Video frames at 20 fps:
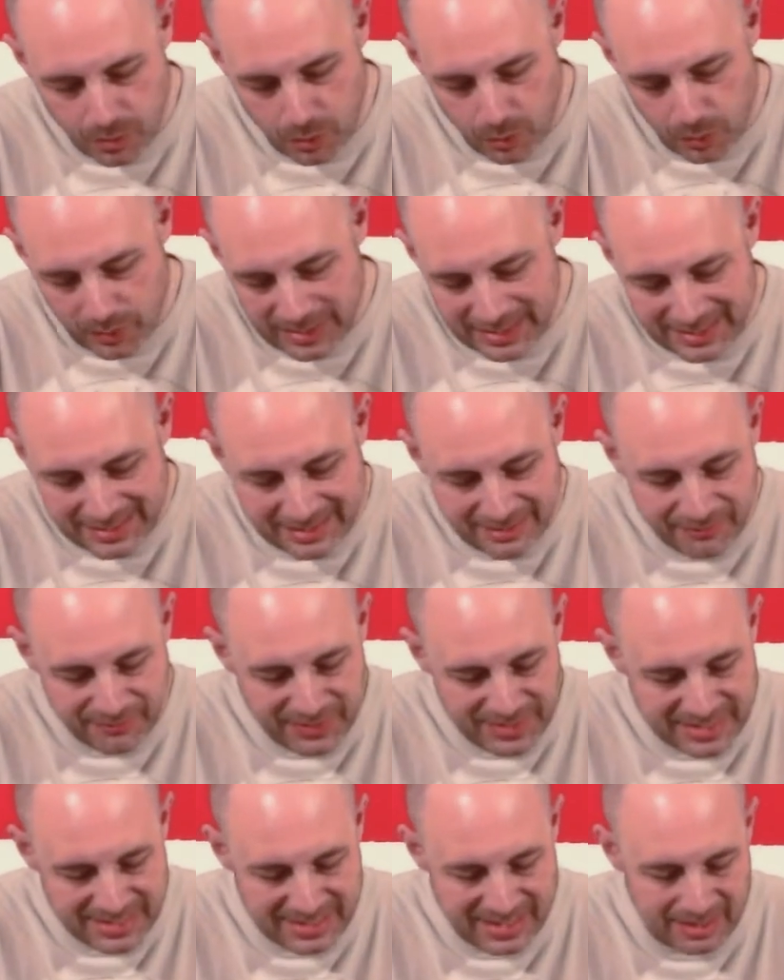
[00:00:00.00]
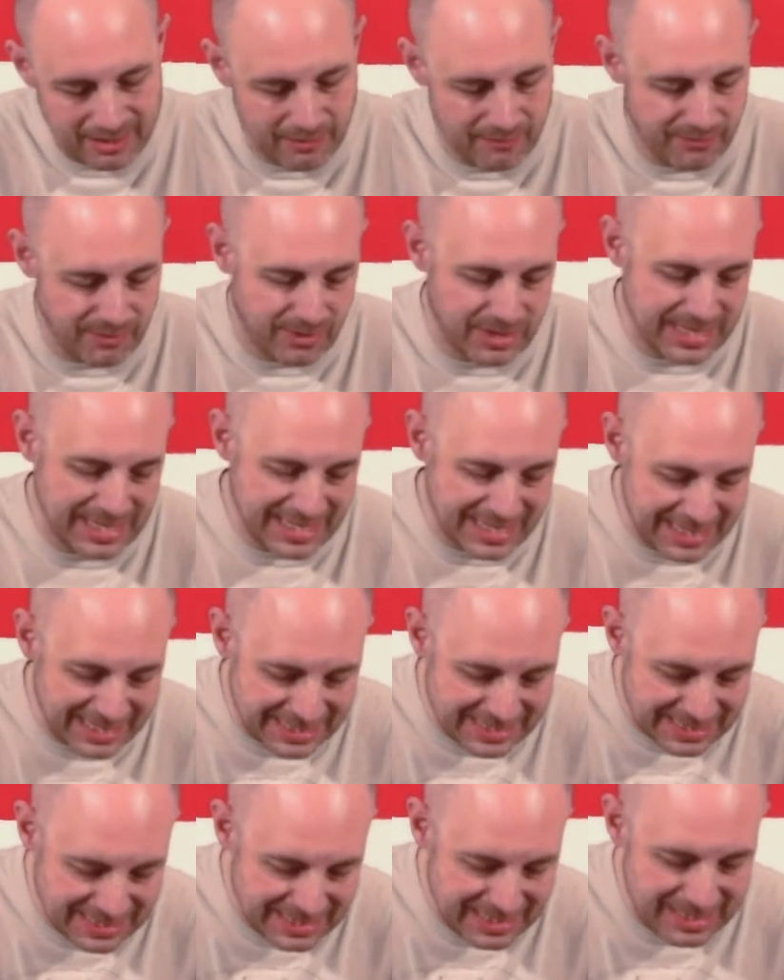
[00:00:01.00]
always fit together very
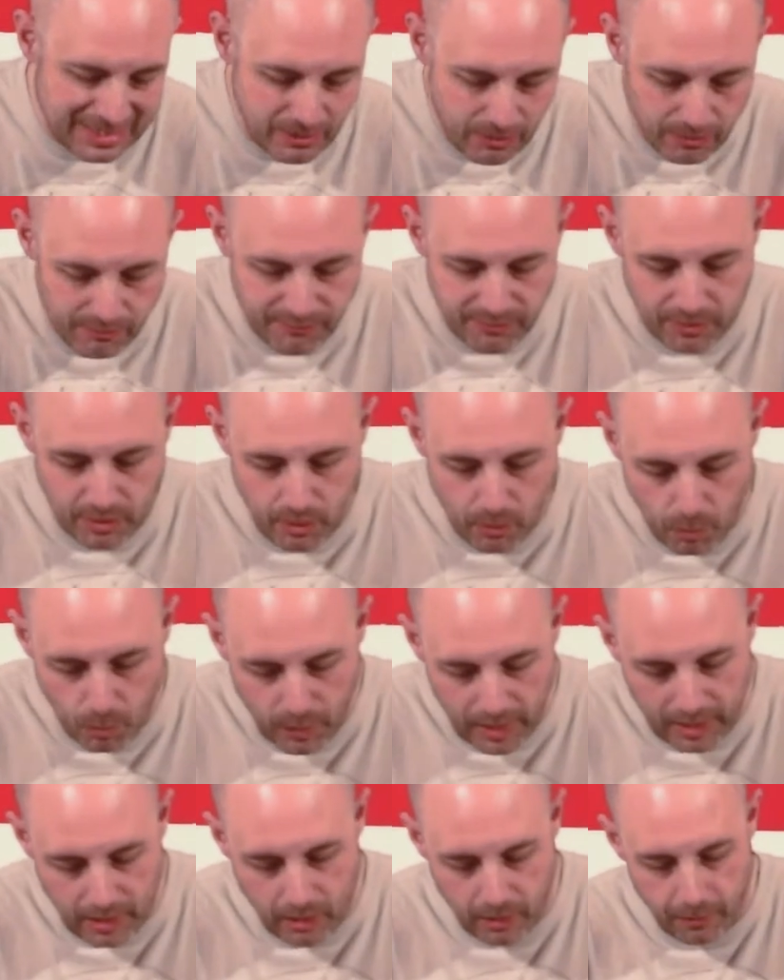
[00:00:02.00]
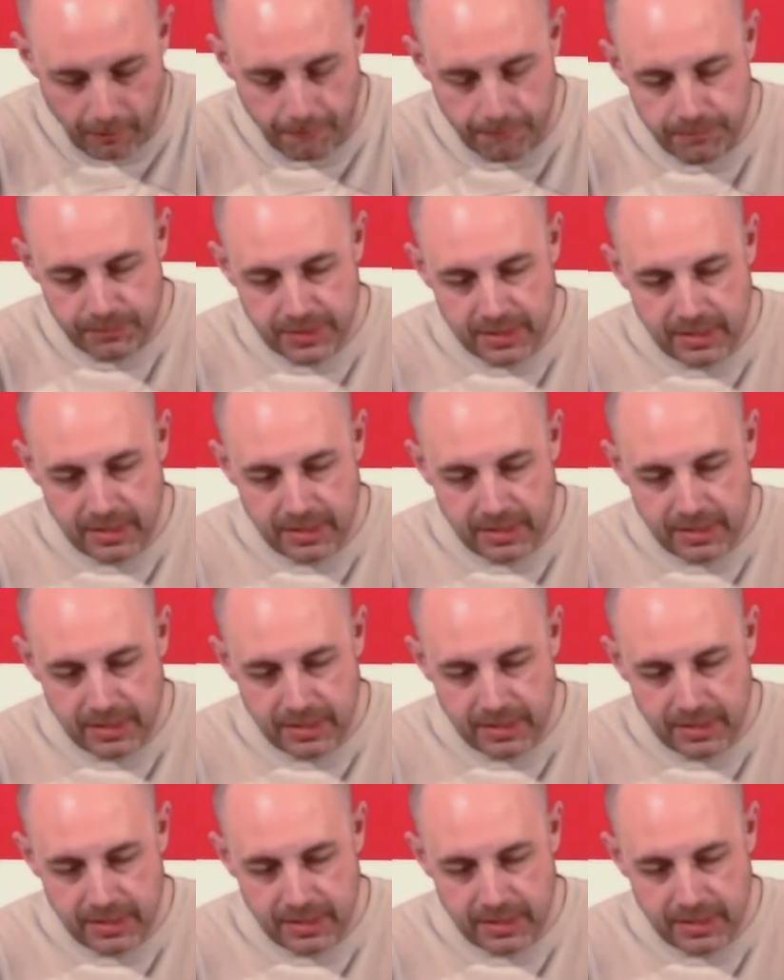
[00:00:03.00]
easily or very well.